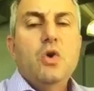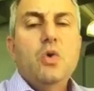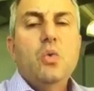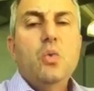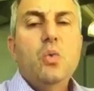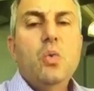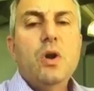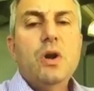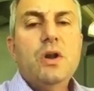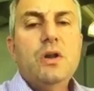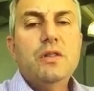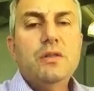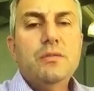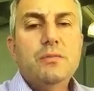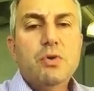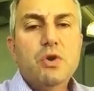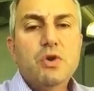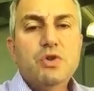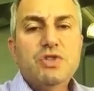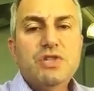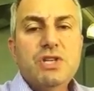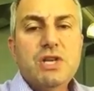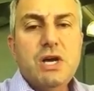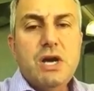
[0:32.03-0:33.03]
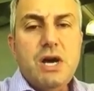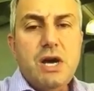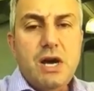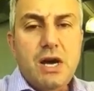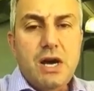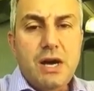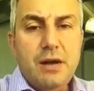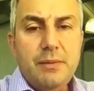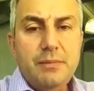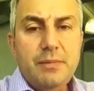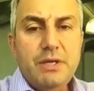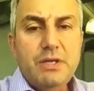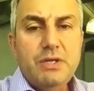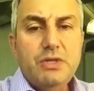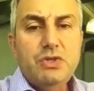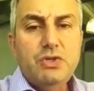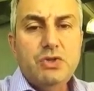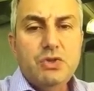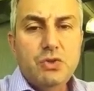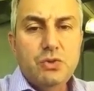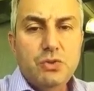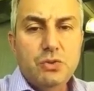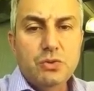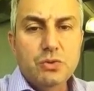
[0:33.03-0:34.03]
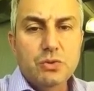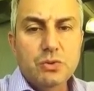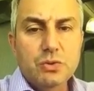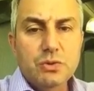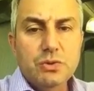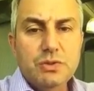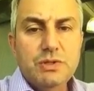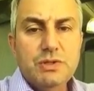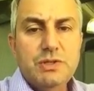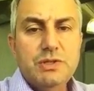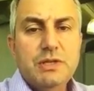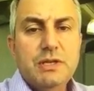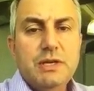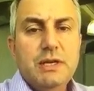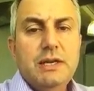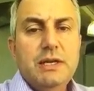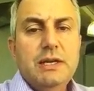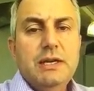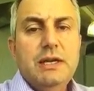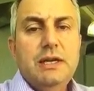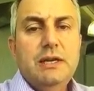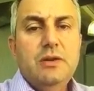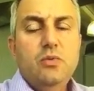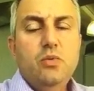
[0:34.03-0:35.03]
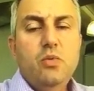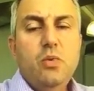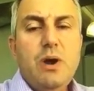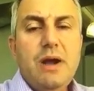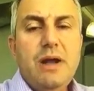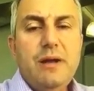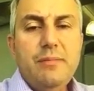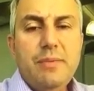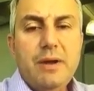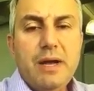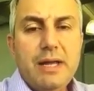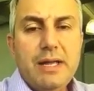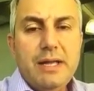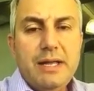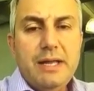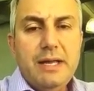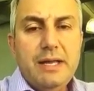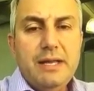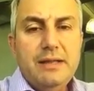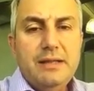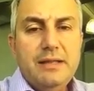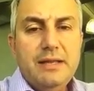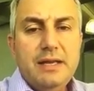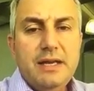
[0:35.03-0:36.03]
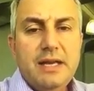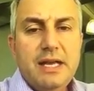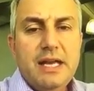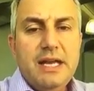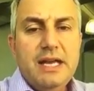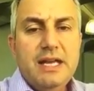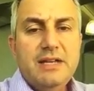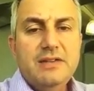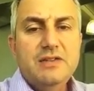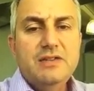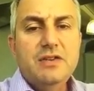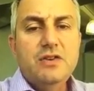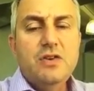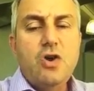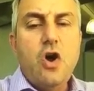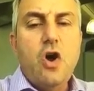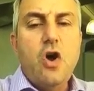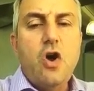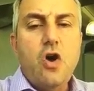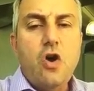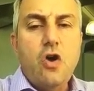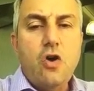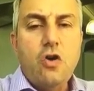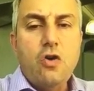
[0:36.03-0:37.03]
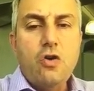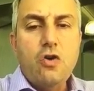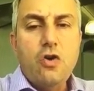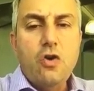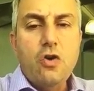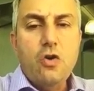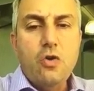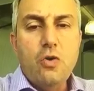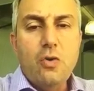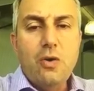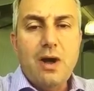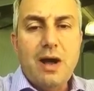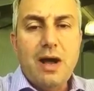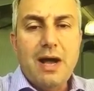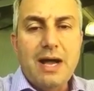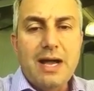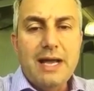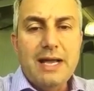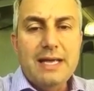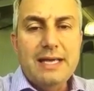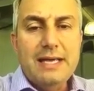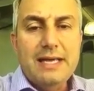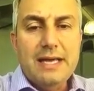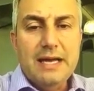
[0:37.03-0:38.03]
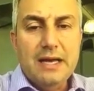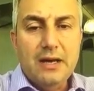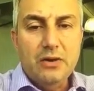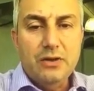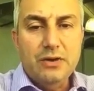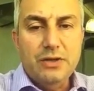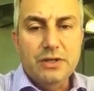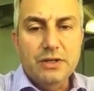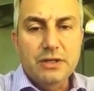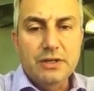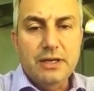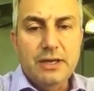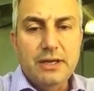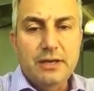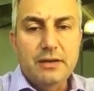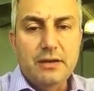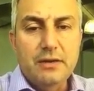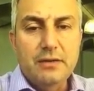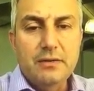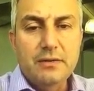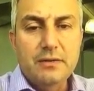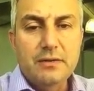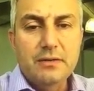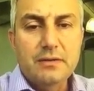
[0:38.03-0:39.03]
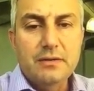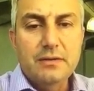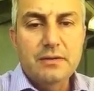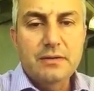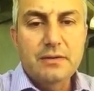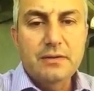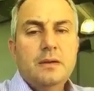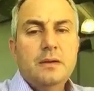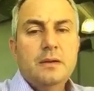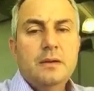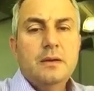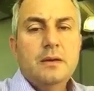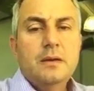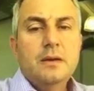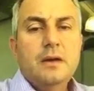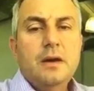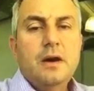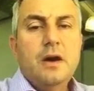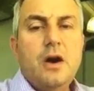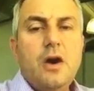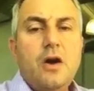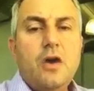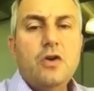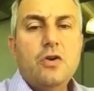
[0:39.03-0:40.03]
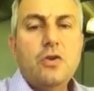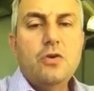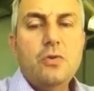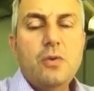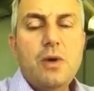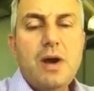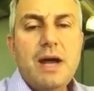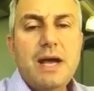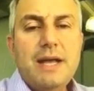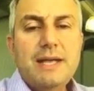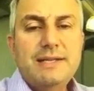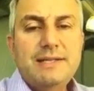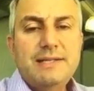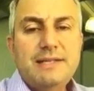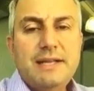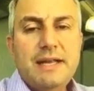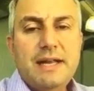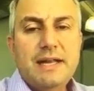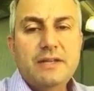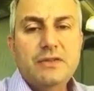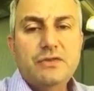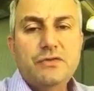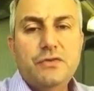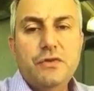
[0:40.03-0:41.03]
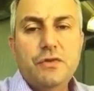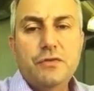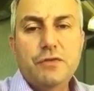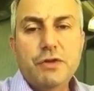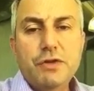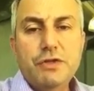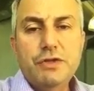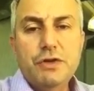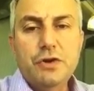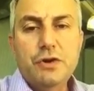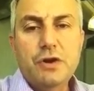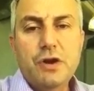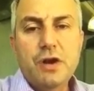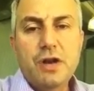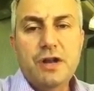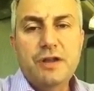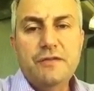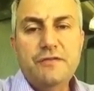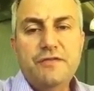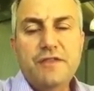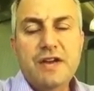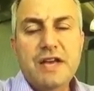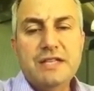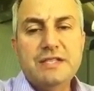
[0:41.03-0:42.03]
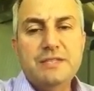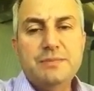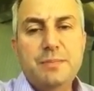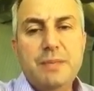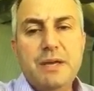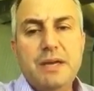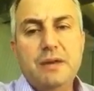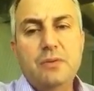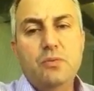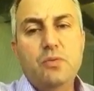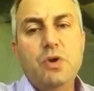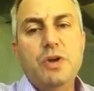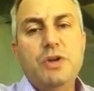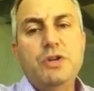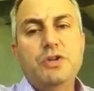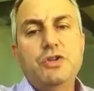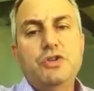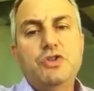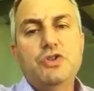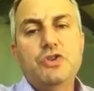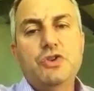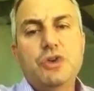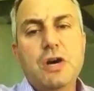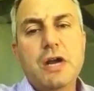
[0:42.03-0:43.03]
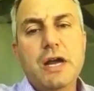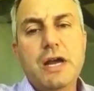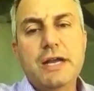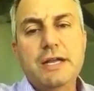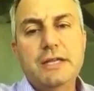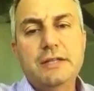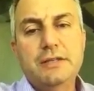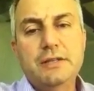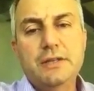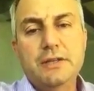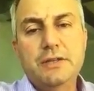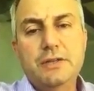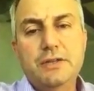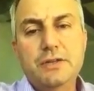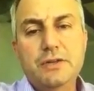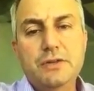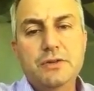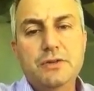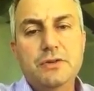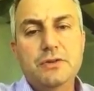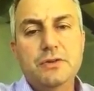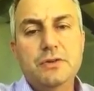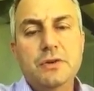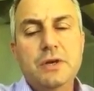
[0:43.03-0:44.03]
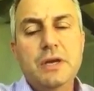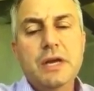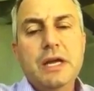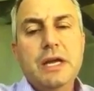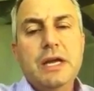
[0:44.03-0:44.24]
One of the most common tools in why buy anything is an ROI calculator. ROI stands for return on investment, and what you're trying to do